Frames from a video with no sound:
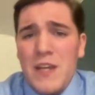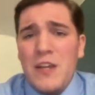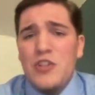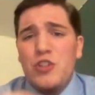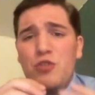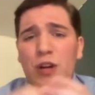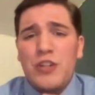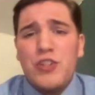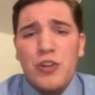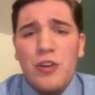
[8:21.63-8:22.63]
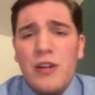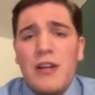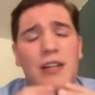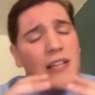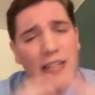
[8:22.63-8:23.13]
Structure,
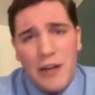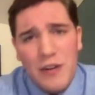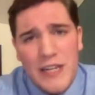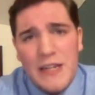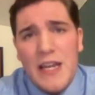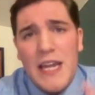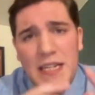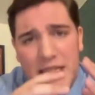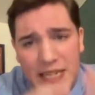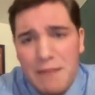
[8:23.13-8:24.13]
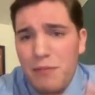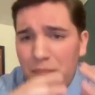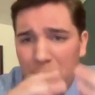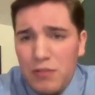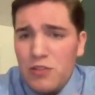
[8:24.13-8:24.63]
clarity, and
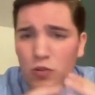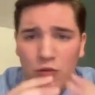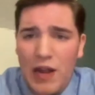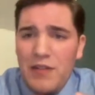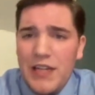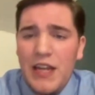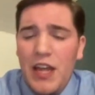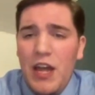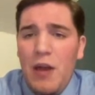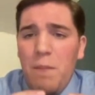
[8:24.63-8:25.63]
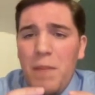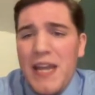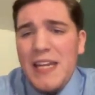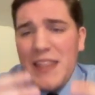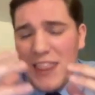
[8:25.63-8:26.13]
deep biblical grounding
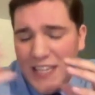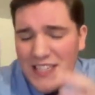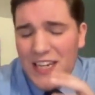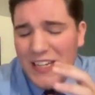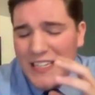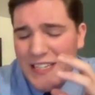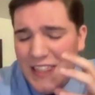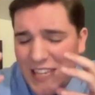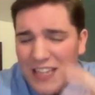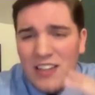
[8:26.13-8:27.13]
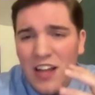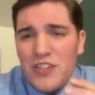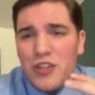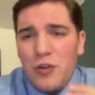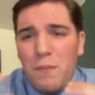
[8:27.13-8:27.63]
made this a
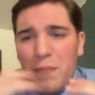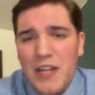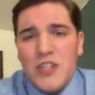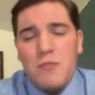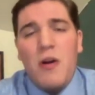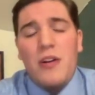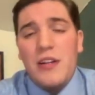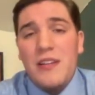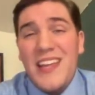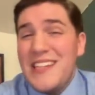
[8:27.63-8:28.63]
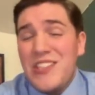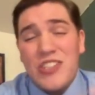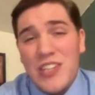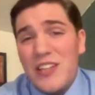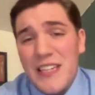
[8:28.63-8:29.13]
theological benchmark that it
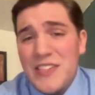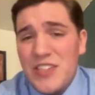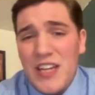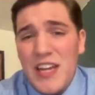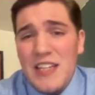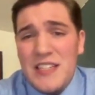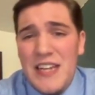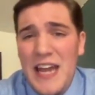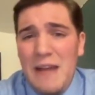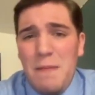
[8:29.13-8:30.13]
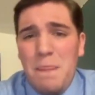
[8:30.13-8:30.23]
still is today.